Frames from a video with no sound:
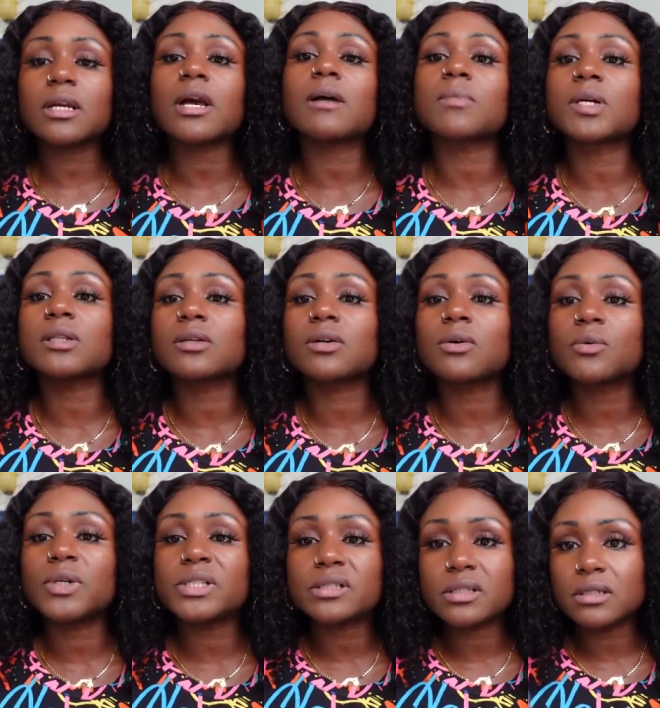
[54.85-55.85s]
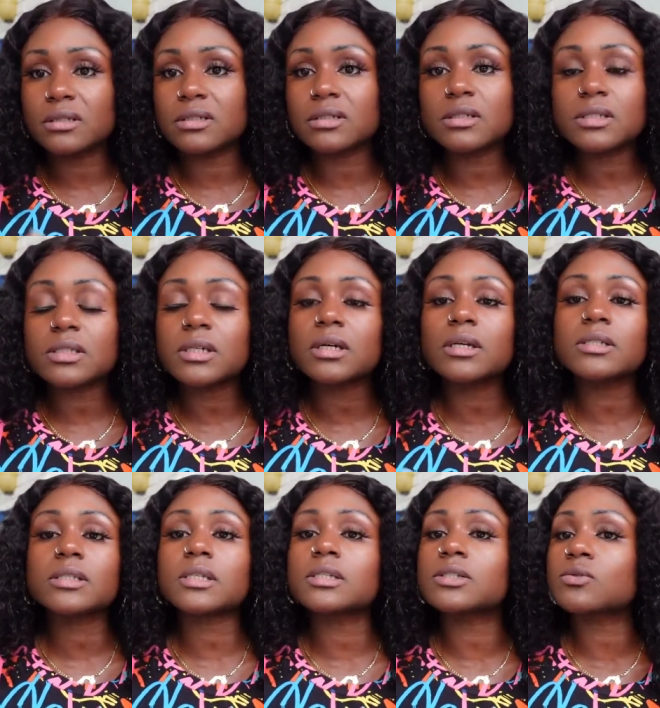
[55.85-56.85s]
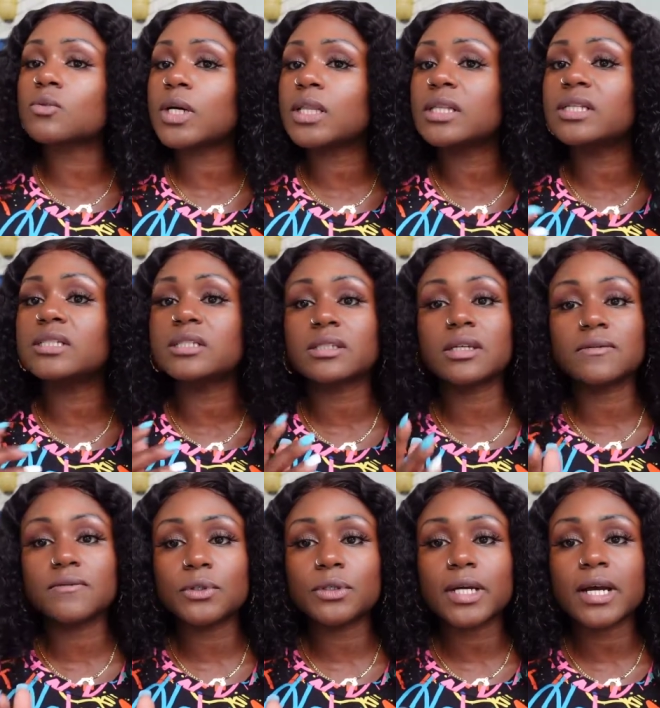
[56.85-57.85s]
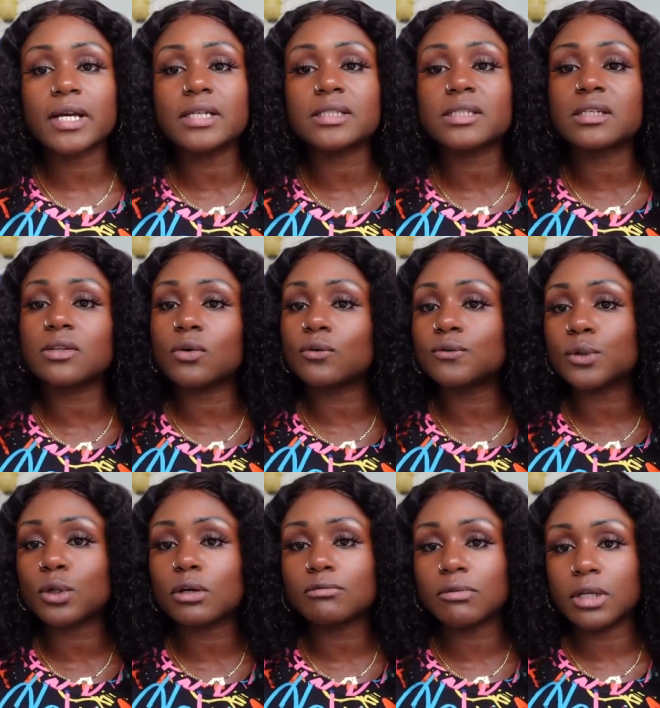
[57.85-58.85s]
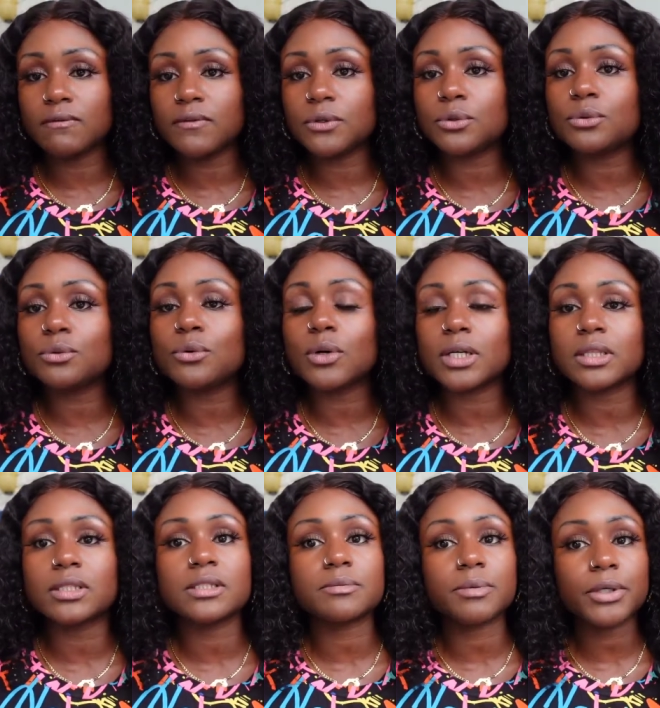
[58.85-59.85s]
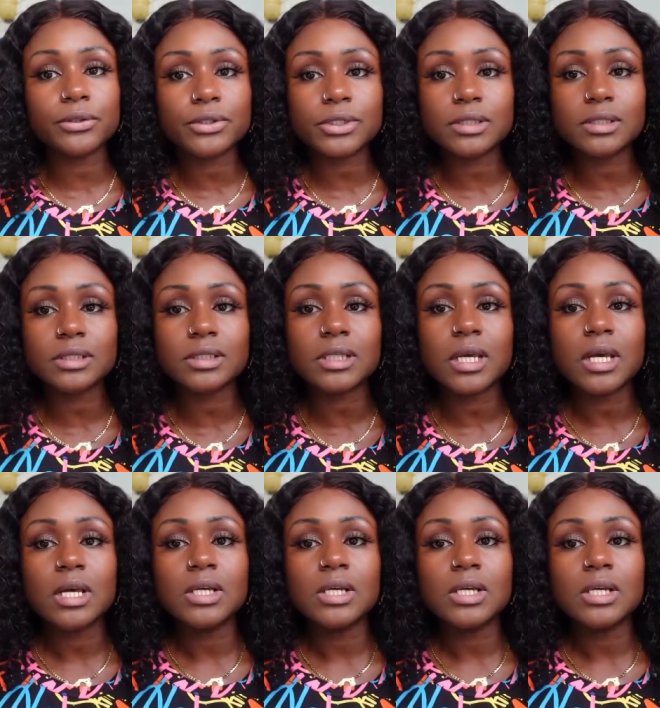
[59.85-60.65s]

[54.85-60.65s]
I'm going to go into the details as well as give you guys an overall review on this purchase.